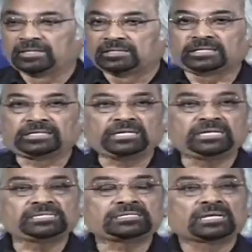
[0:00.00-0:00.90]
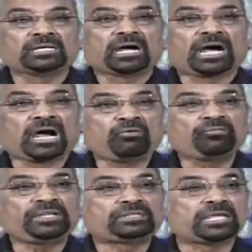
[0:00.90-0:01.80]
The key is, how do
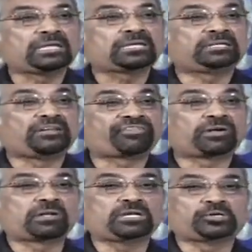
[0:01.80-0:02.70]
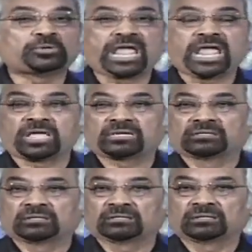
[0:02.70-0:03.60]
we think differently today?
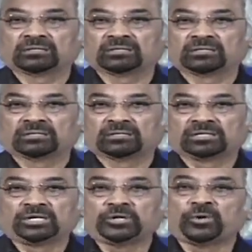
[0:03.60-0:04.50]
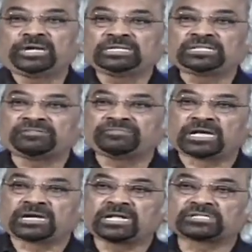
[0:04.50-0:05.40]
Knowing that we
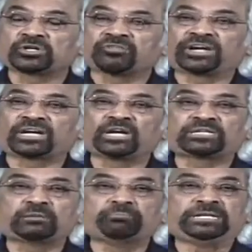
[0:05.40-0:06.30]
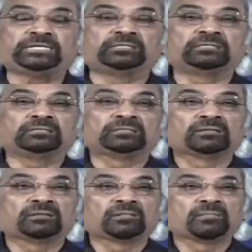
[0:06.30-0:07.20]
are a nation of a connected billion,
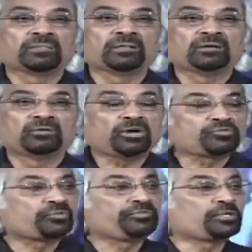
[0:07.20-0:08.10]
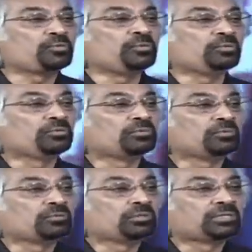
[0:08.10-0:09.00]
what should we do
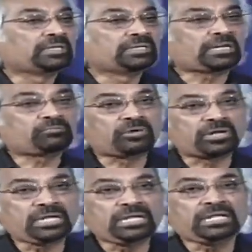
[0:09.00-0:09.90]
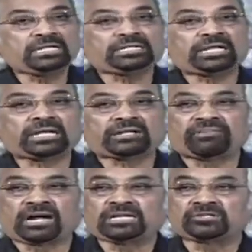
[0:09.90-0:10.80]
that would really take
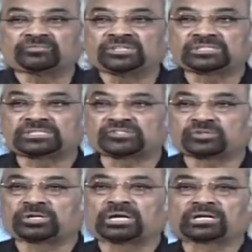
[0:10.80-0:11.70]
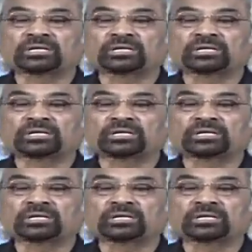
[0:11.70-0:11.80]
advantage of this historic